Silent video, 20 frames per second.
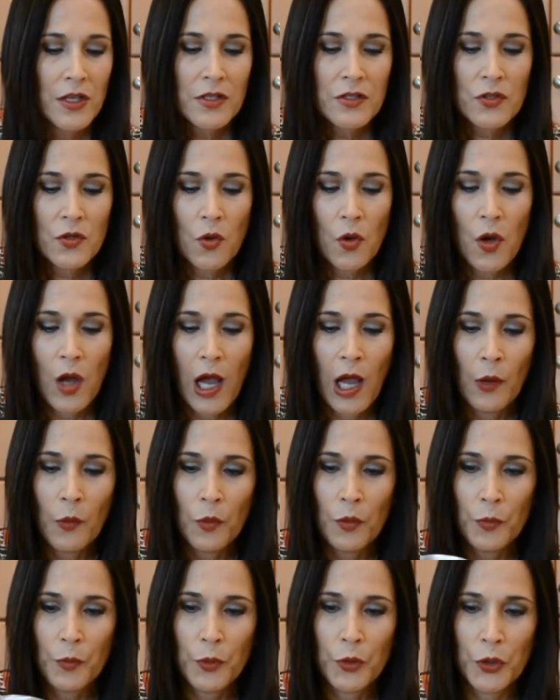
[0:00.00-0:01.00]
So I
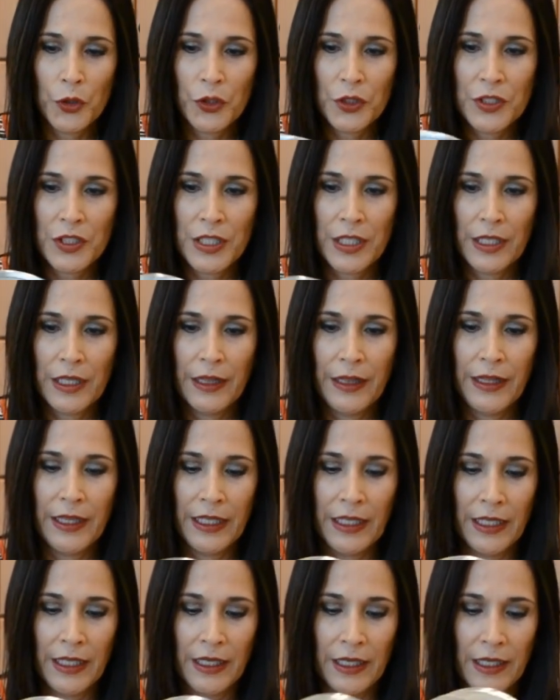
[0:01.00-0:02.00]
will put
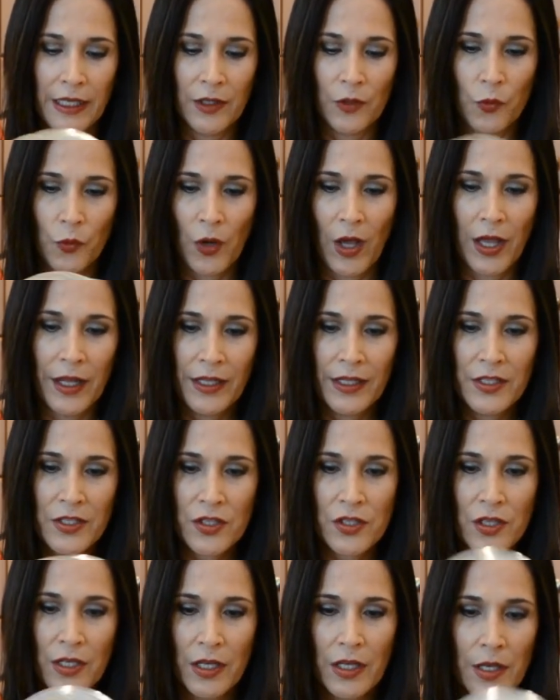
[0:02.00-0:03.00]
the
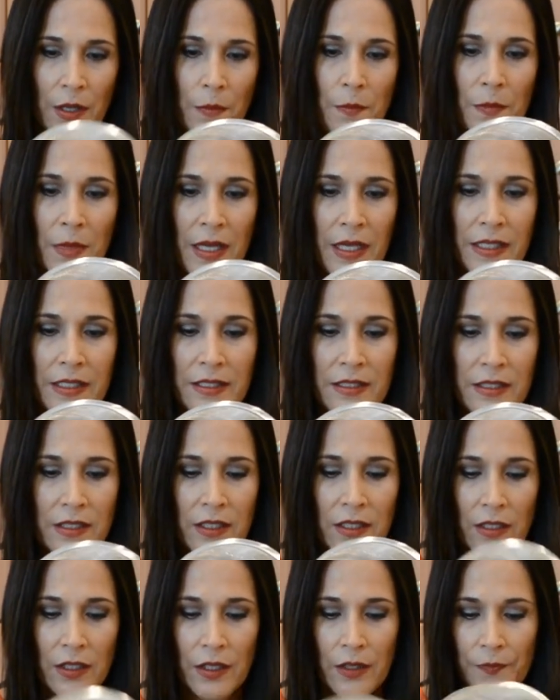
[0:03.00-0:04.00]
radish
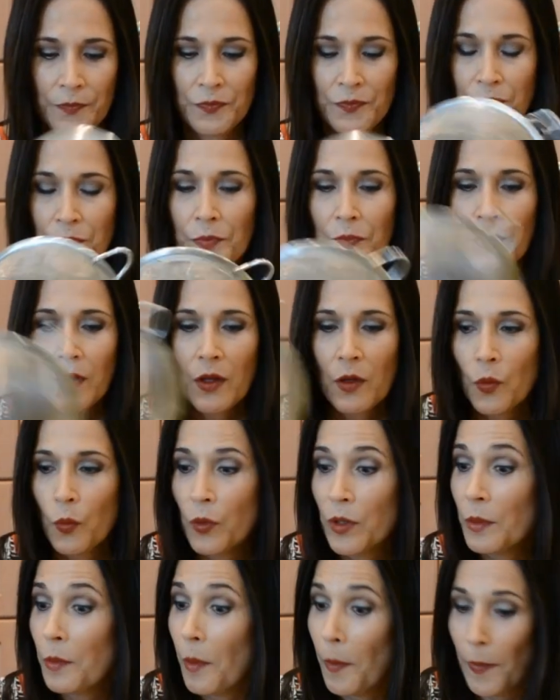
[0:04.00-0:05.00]
mixed
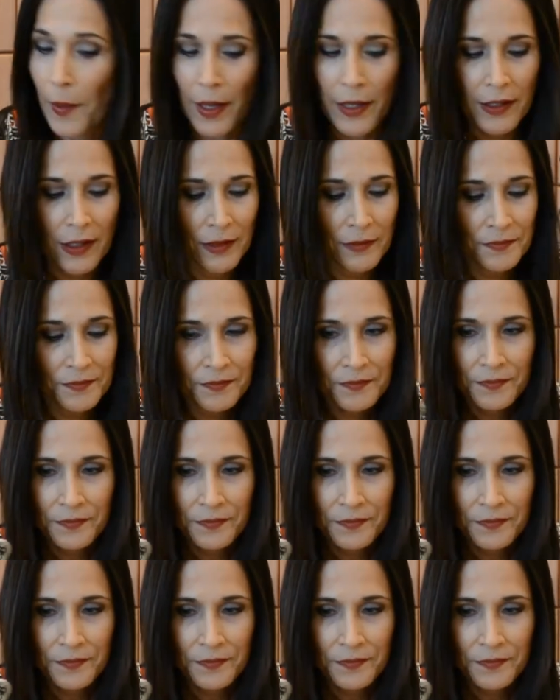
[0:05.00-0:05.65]
with the papaya